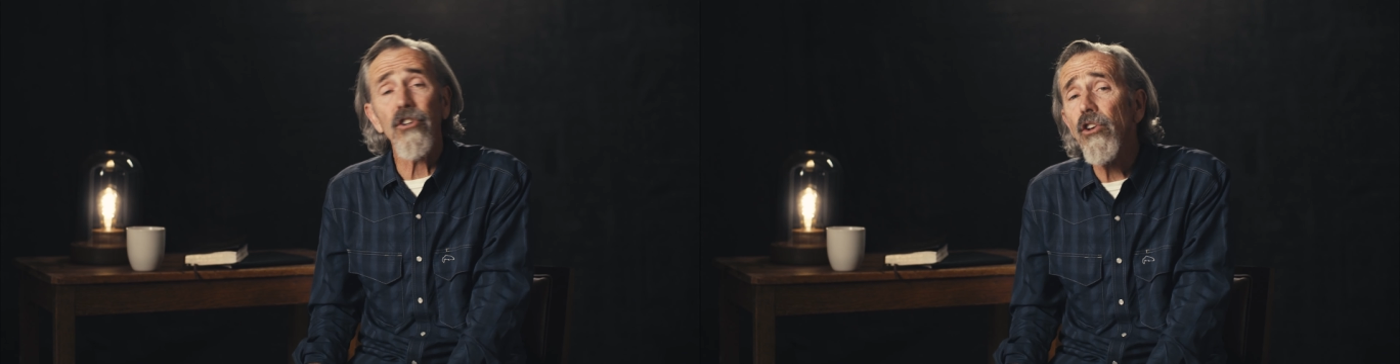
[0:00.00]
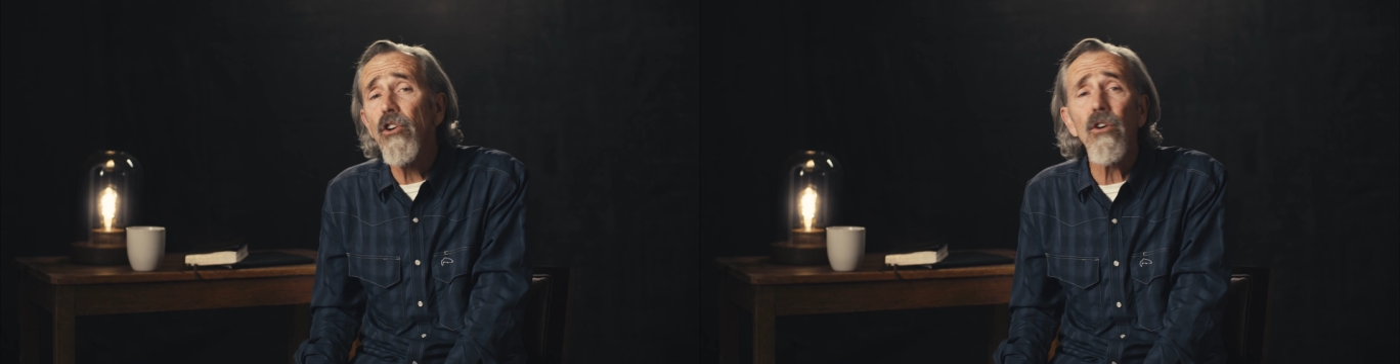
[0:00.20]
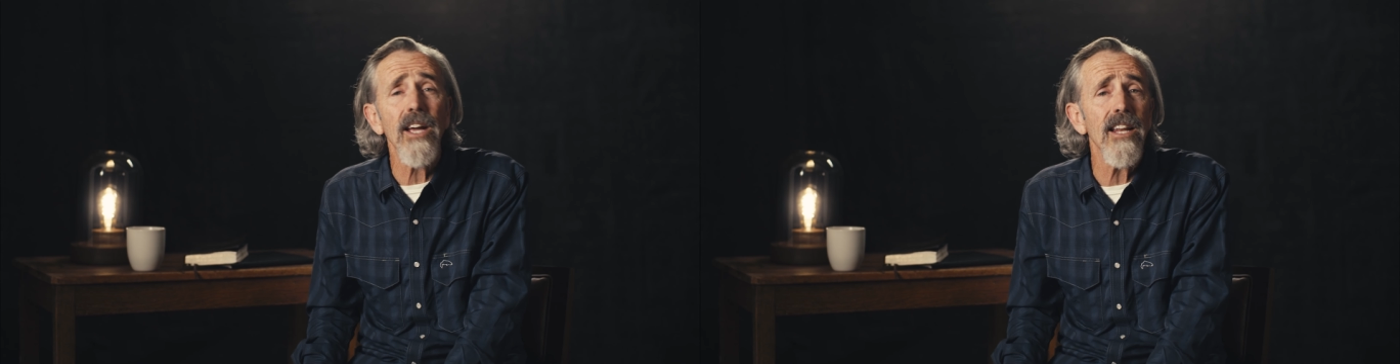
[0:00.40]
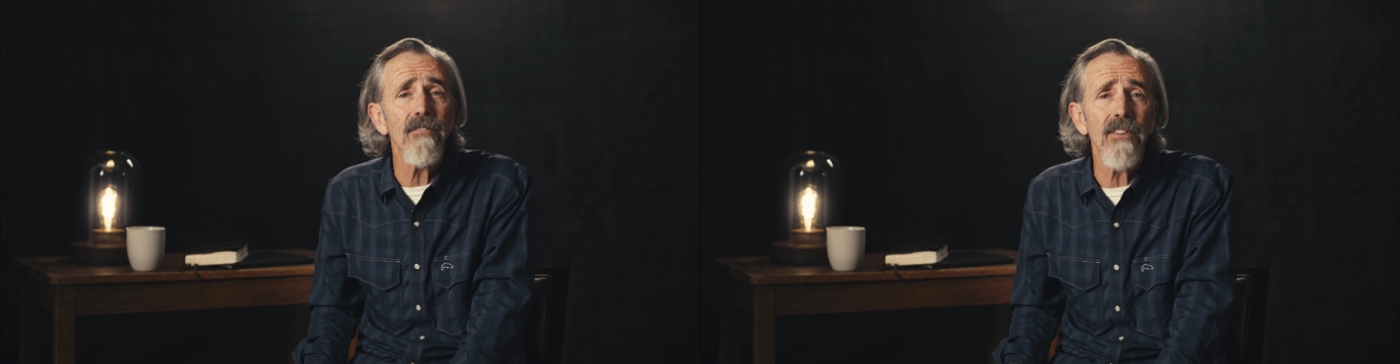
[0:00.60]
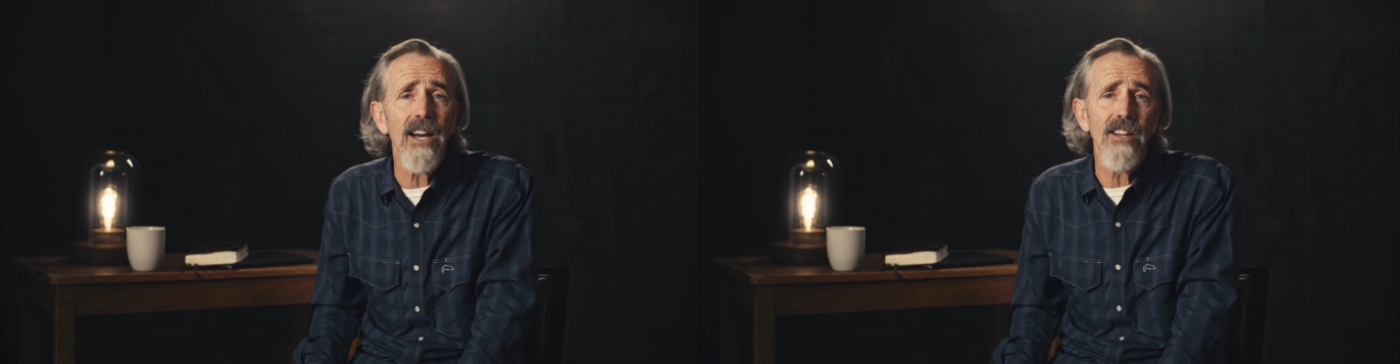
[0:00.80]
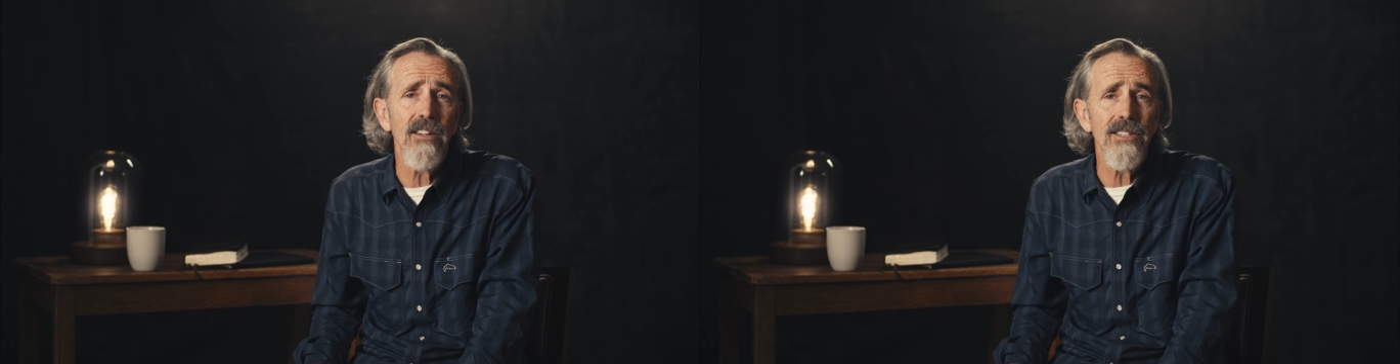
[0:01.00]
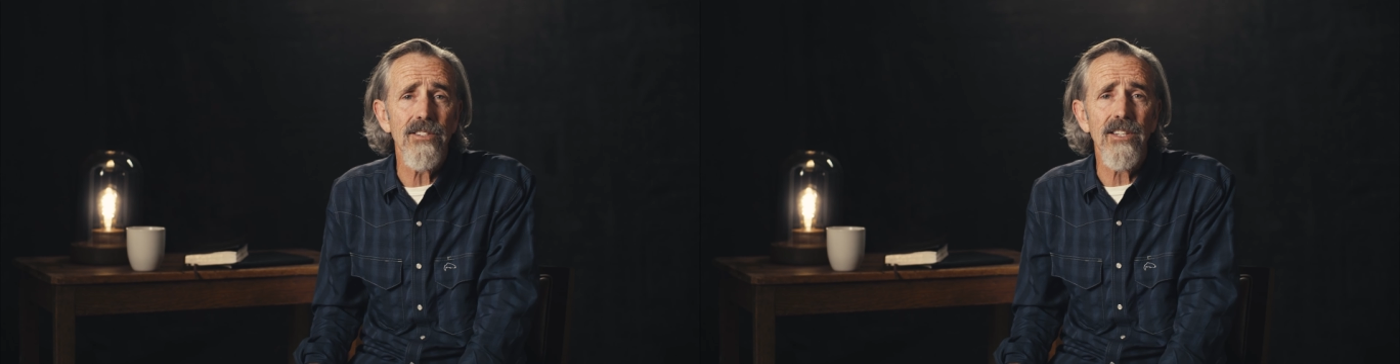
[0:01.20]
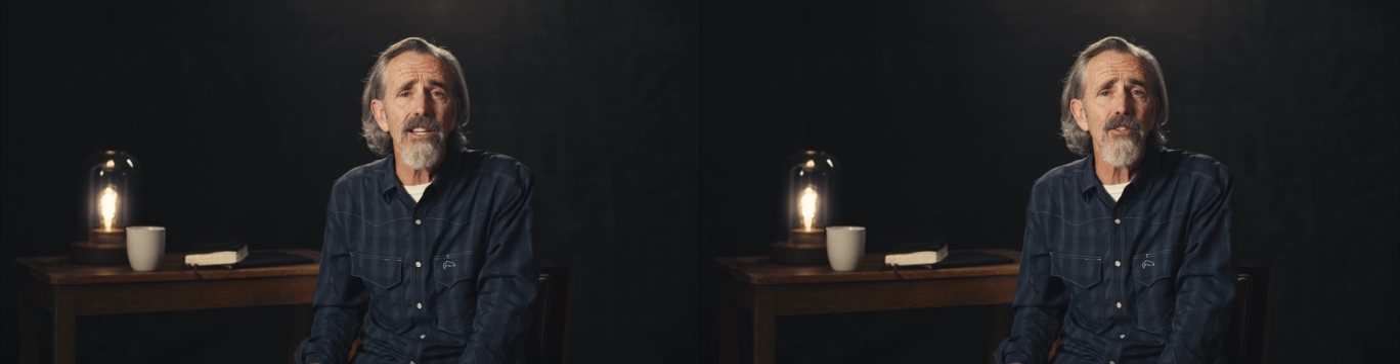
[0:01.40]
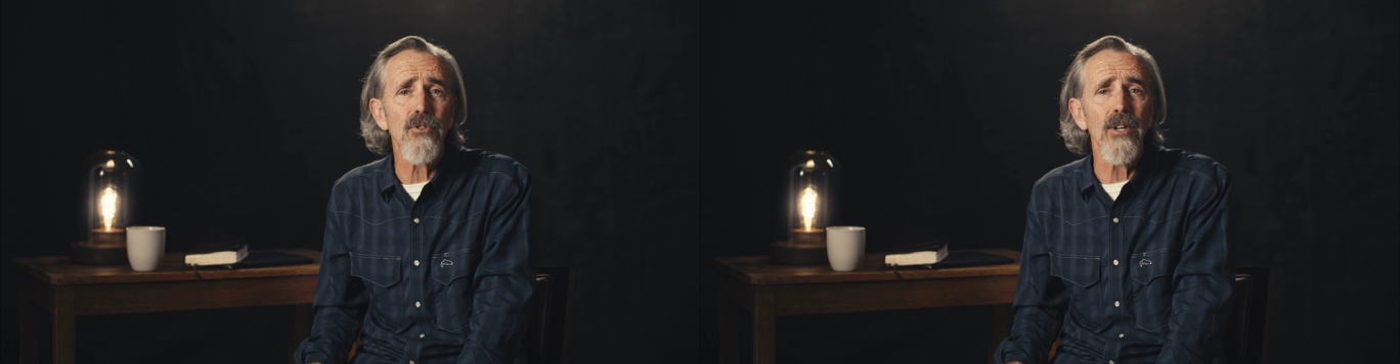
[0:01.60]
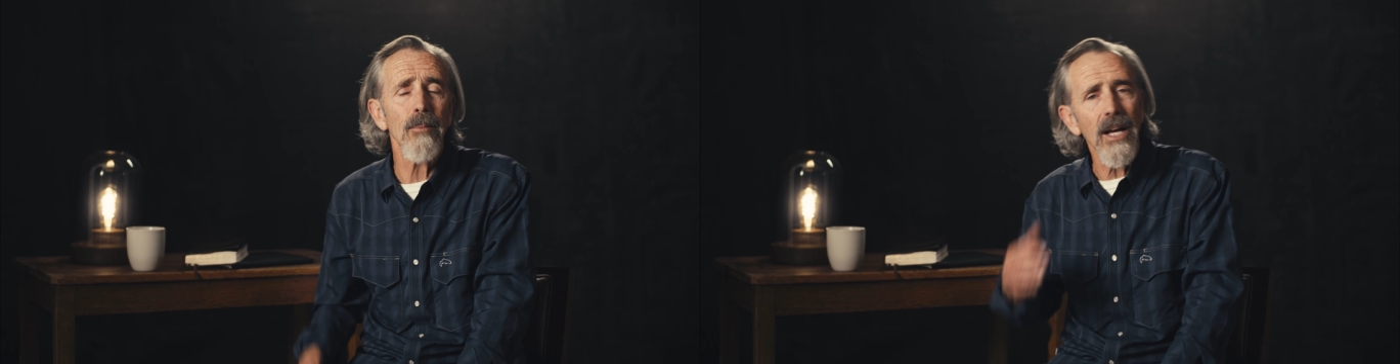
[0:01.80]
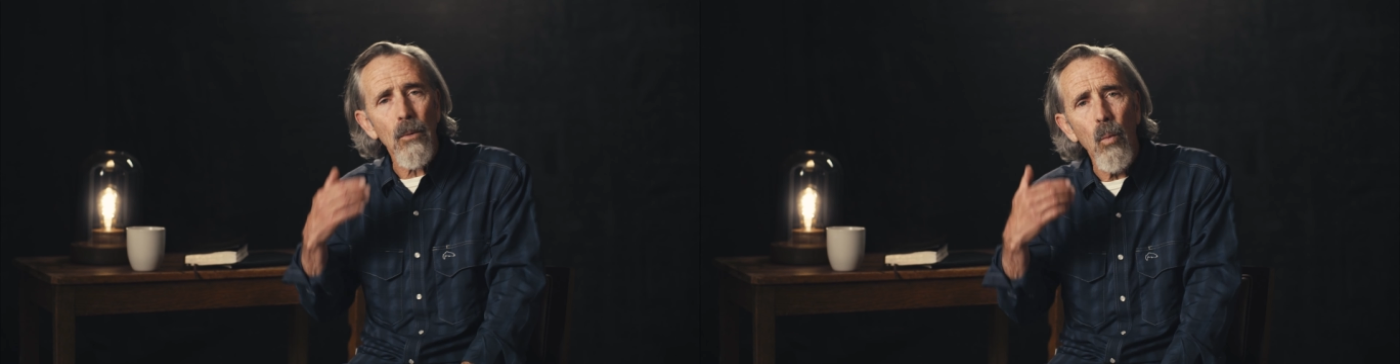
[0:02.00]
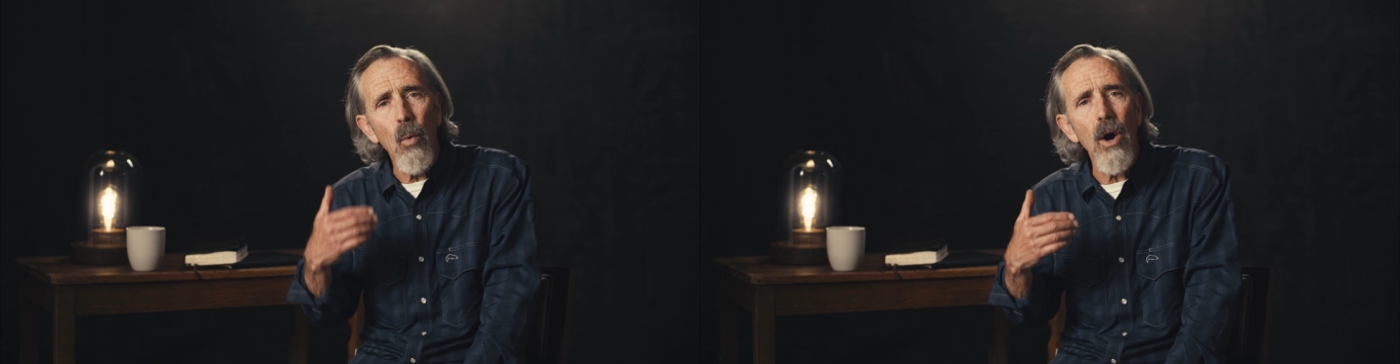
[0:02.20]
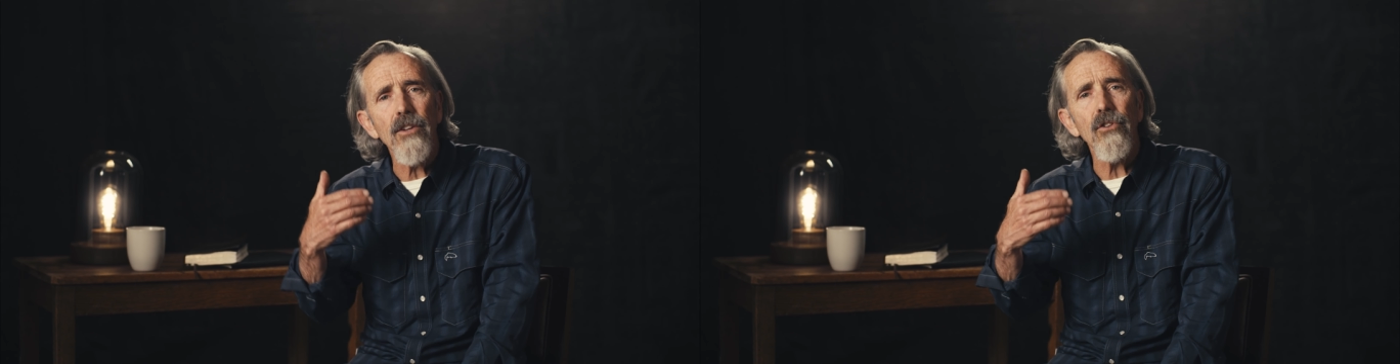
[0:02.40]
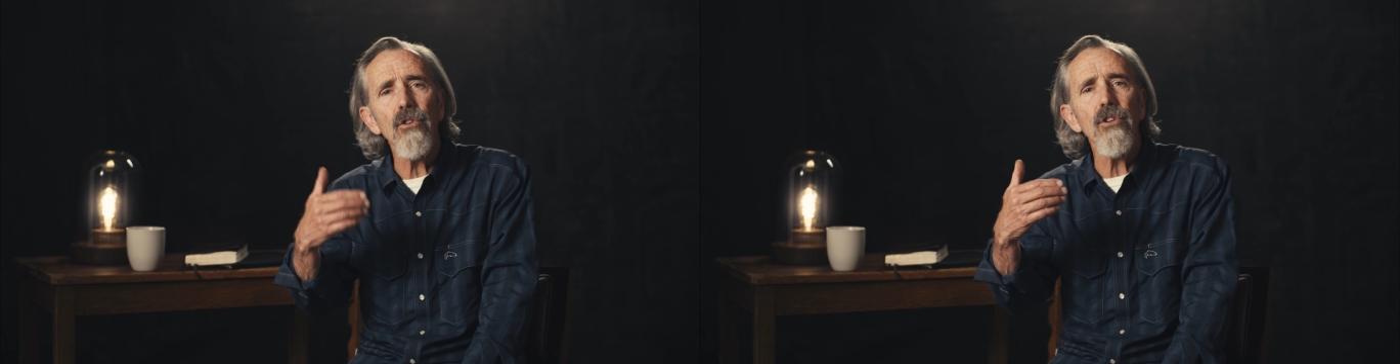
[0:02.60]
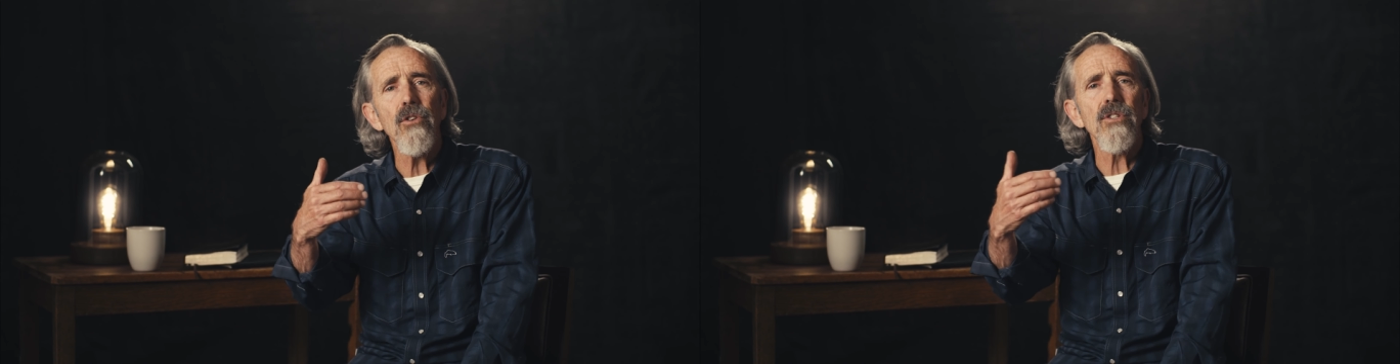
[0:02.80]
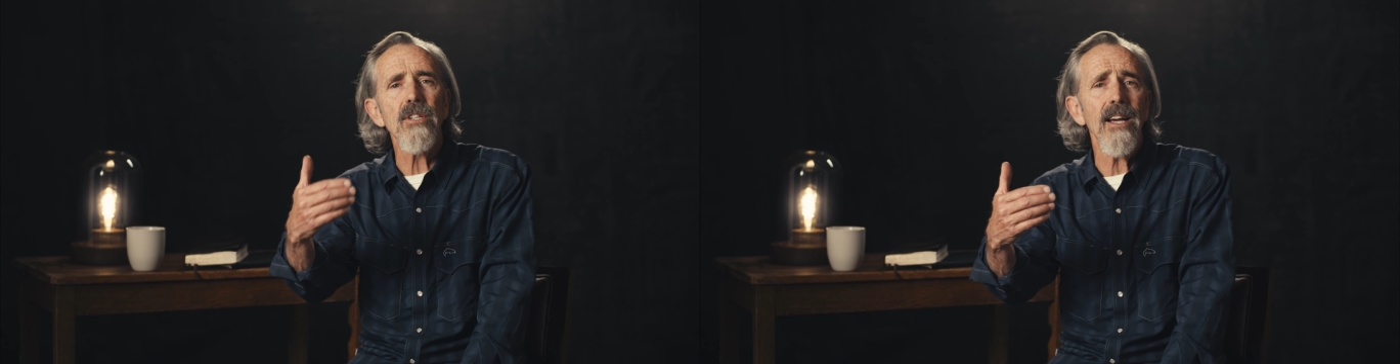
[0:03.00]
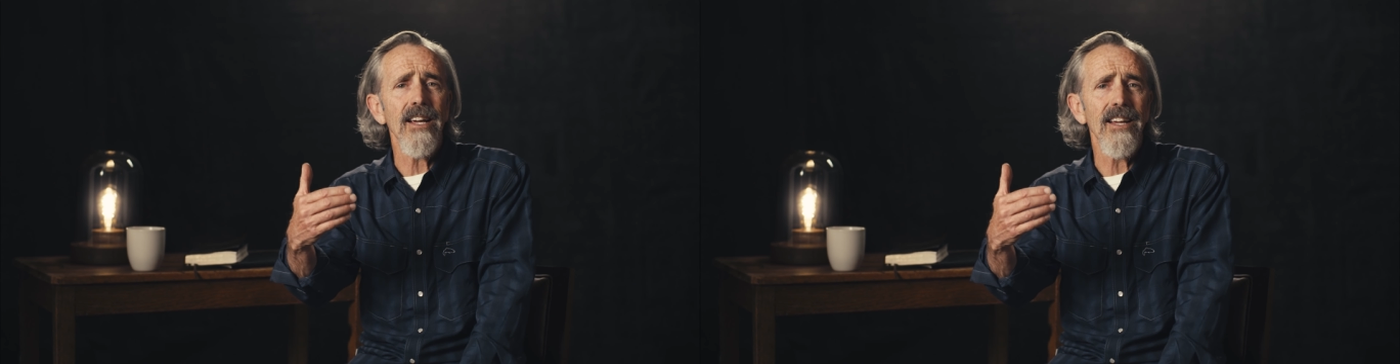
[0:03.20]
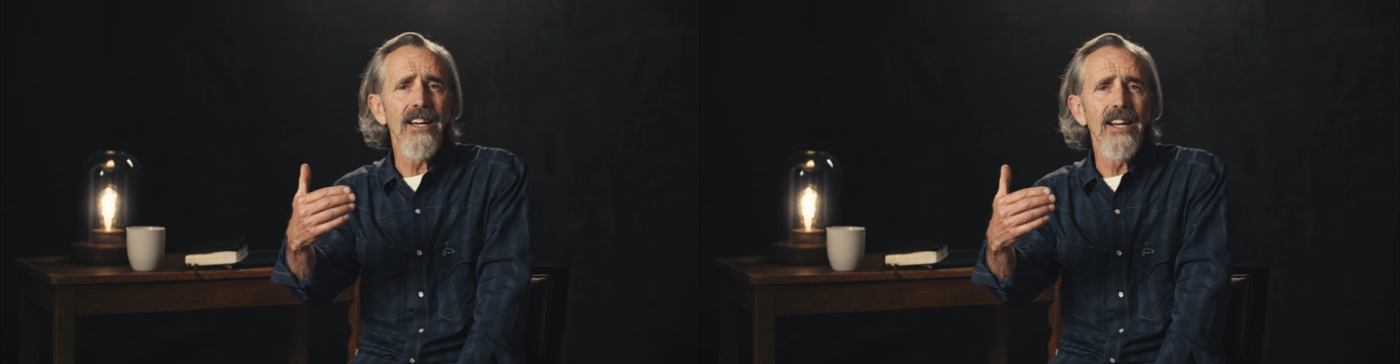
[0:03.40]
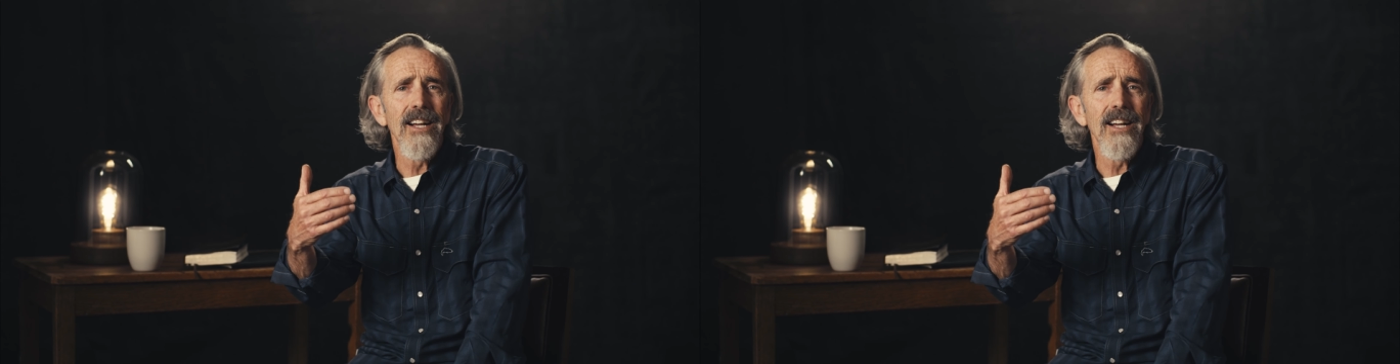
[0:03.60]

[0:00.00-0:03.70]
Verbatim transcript: you don't get invited on the ski trip. Like, what do you say?